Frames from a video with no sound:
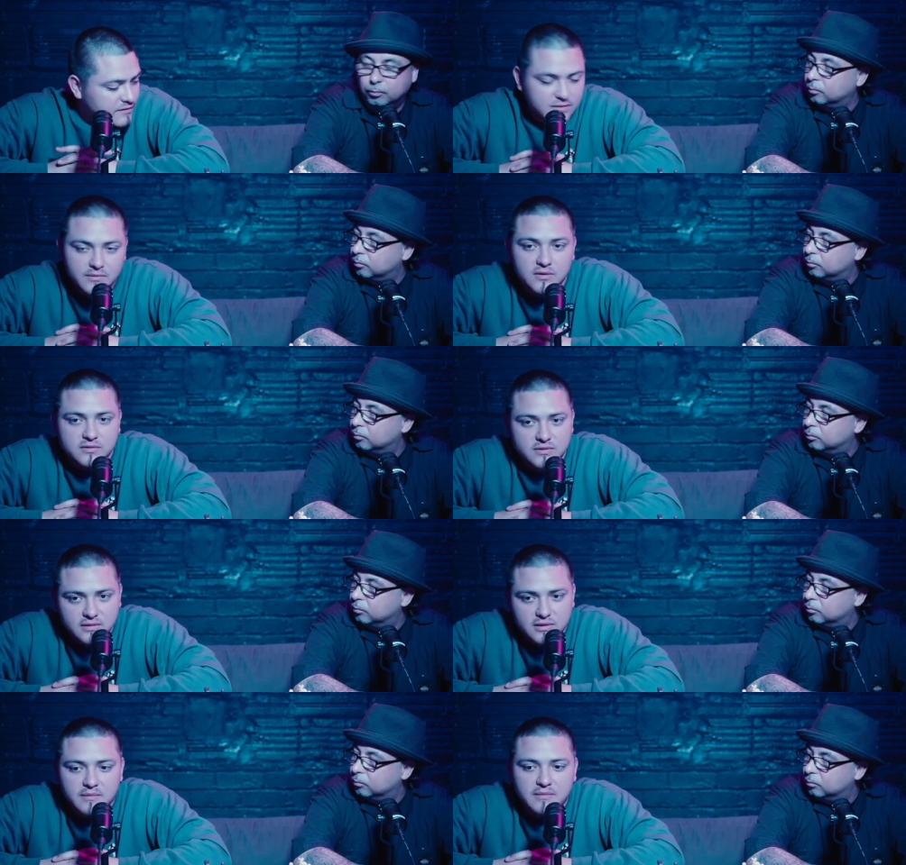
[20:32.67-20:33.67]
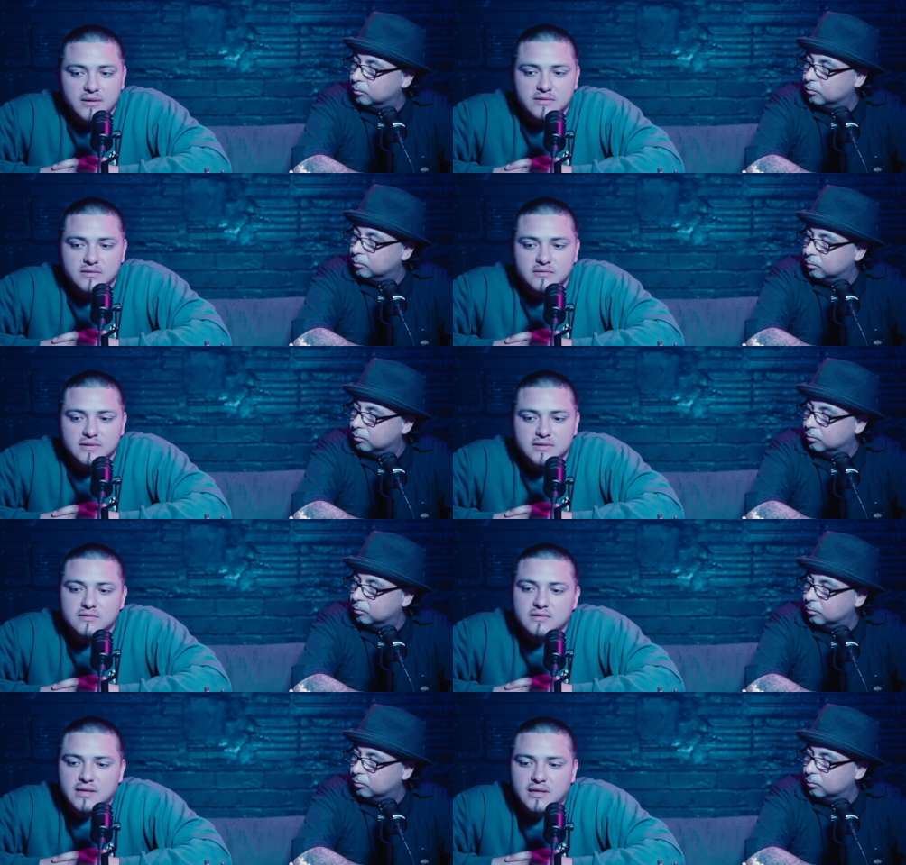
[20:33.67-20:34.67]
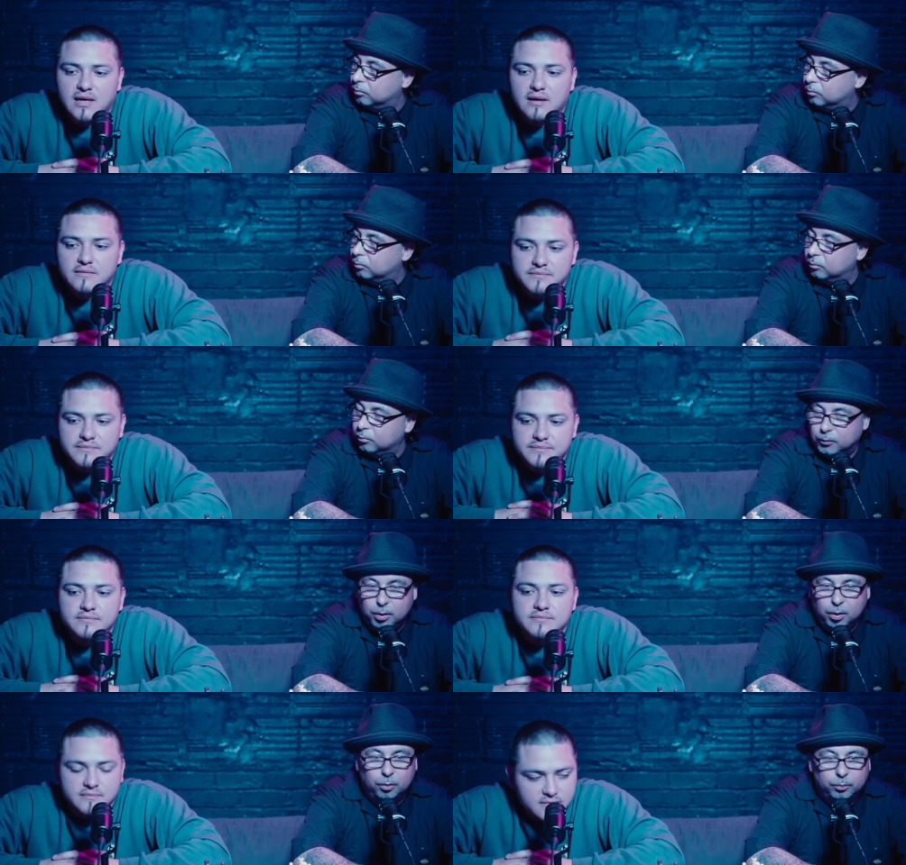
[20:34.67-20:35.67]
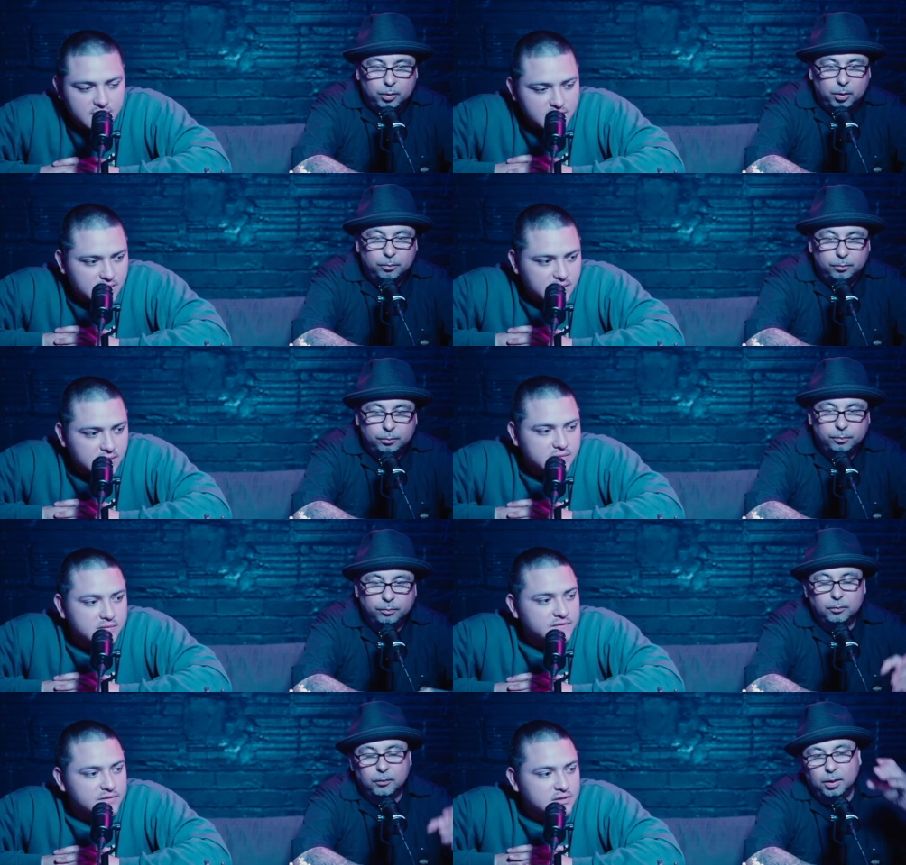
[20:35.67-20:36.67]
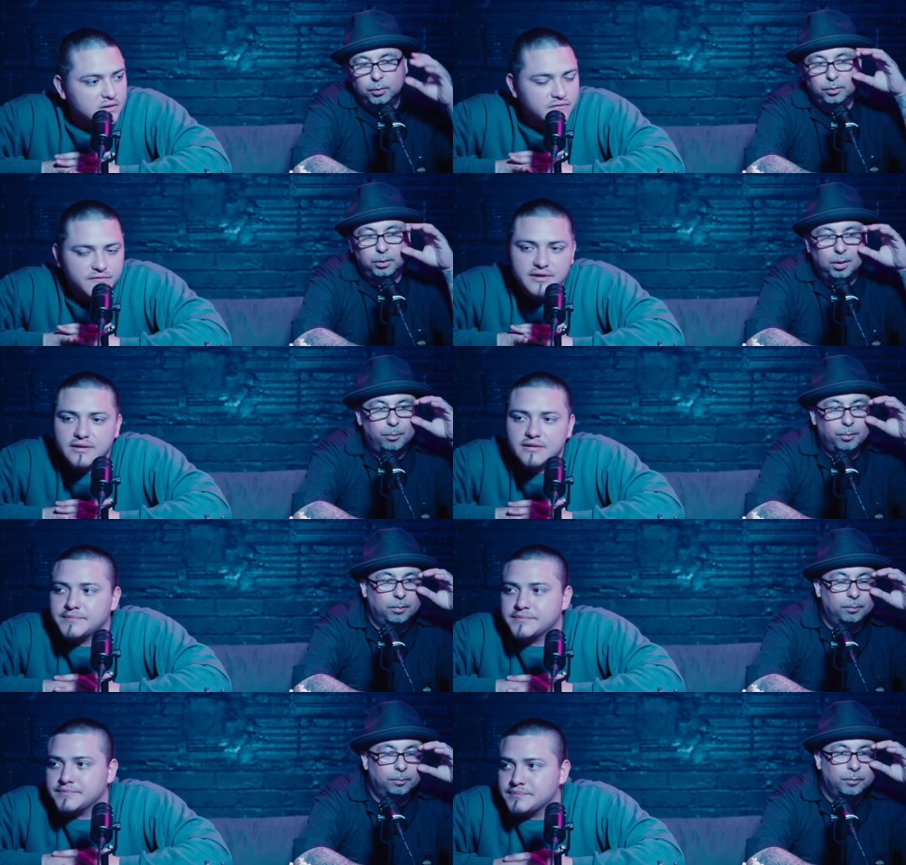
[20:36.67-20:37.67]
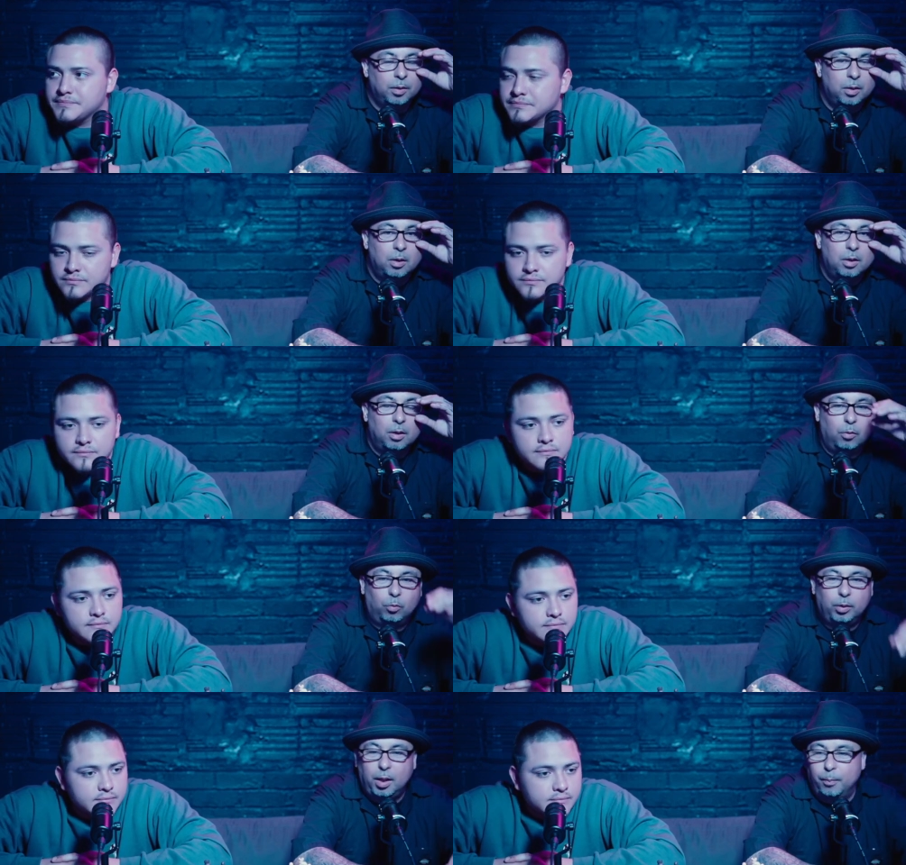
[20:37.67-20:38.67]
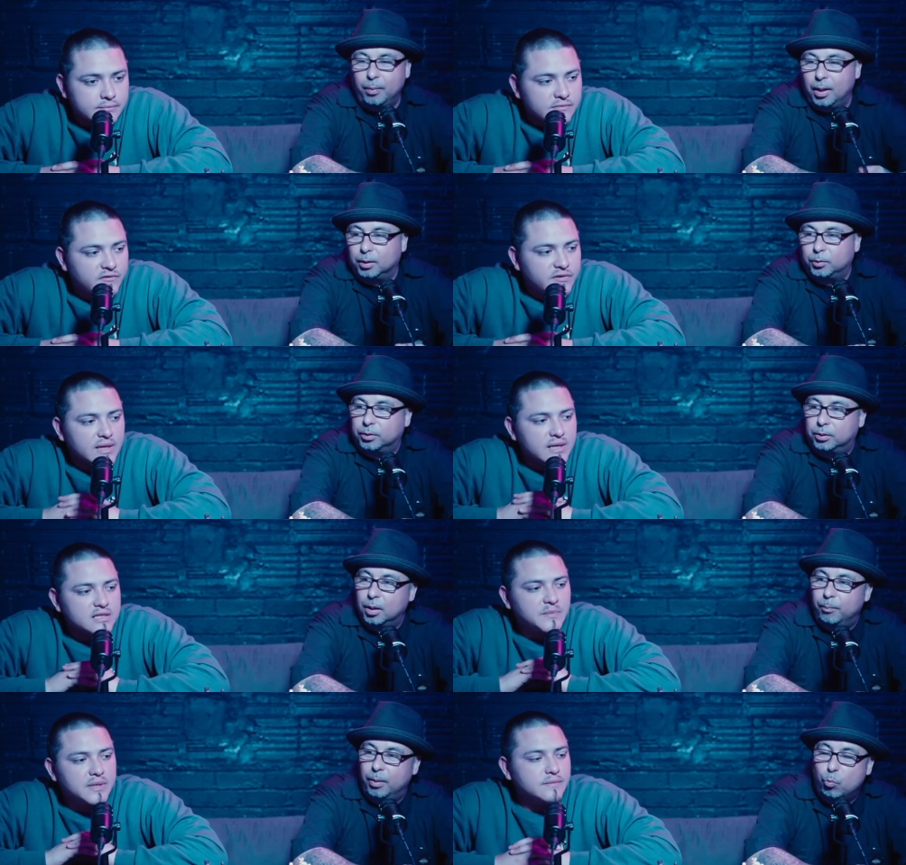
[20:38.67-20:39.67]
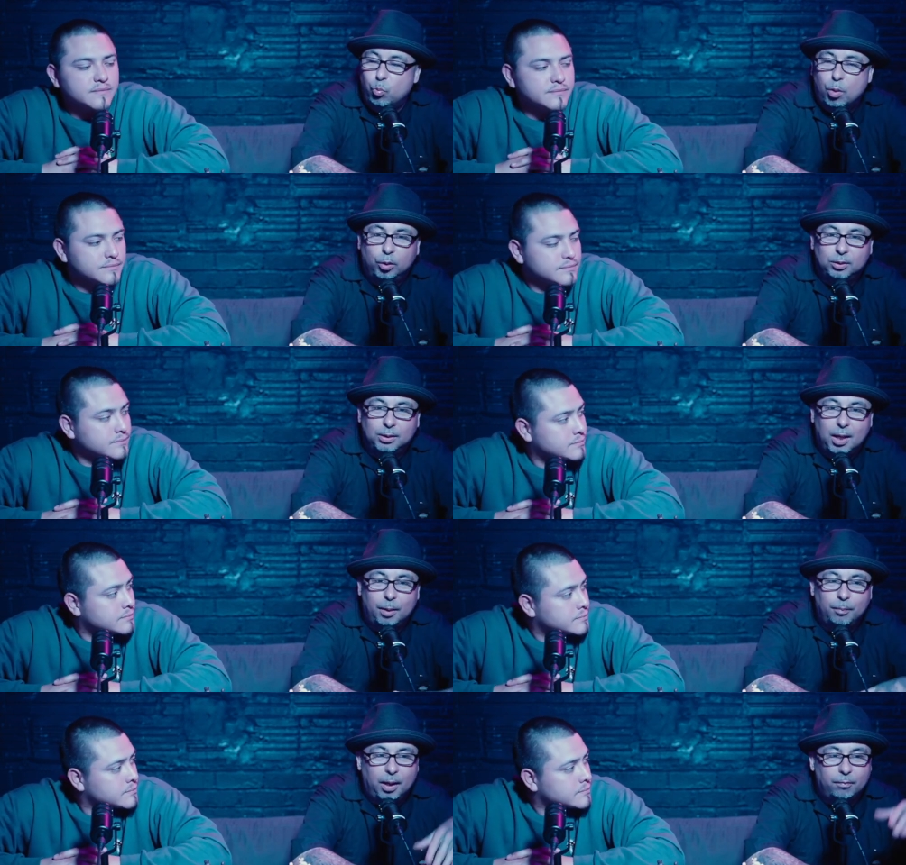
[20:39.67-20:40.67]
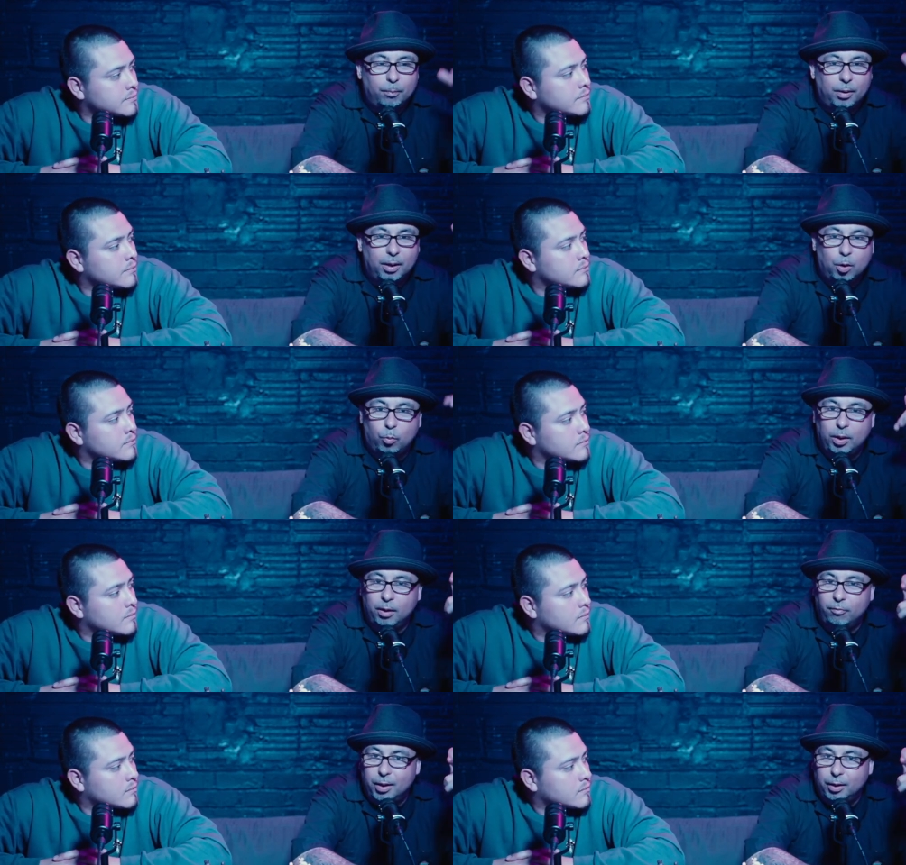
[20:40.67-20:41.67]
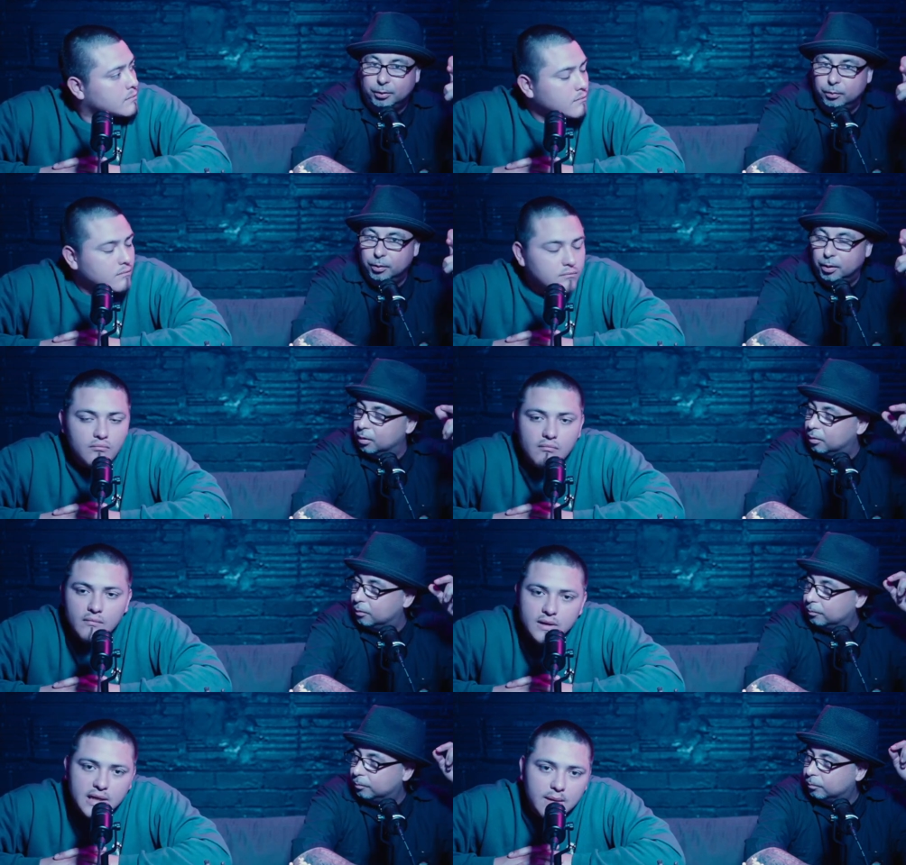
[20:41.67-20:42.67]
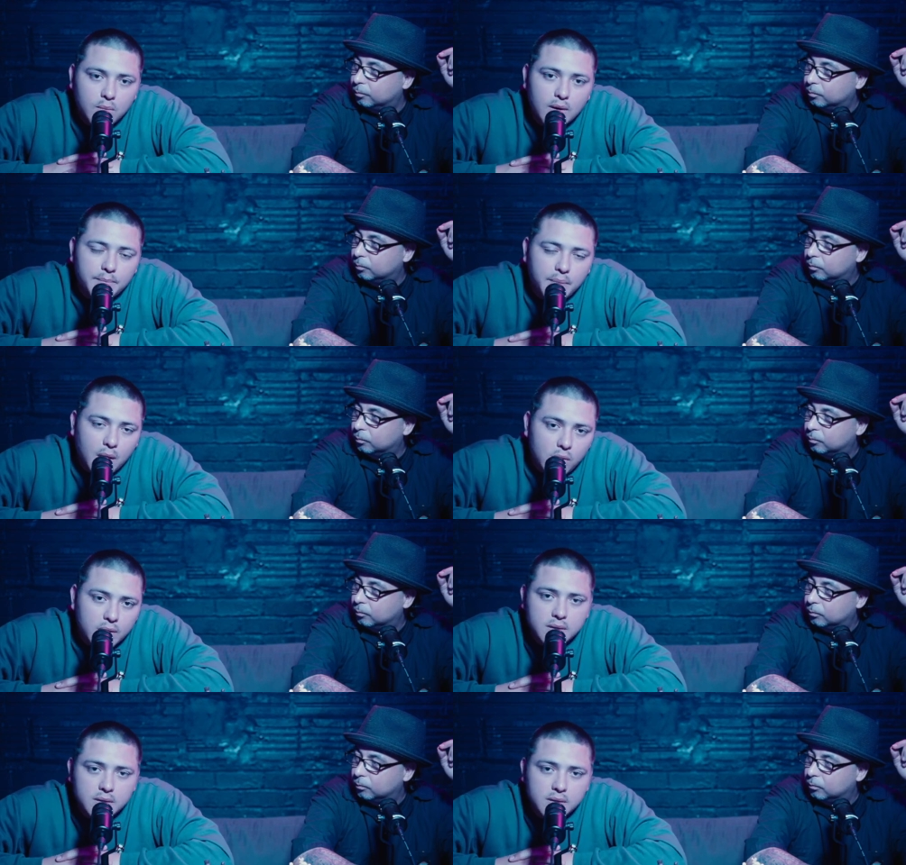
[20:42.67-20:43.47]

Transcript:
Speaker 1: more too to come out too. As soon as you get out. Dope, dope. Yes, sir. For sure. Free him.
Speaker 2: Well, yeah, man, that's what's up, man. One more time, let everybody know where they can find you again.
Speaker 1: Dat Boi Poet,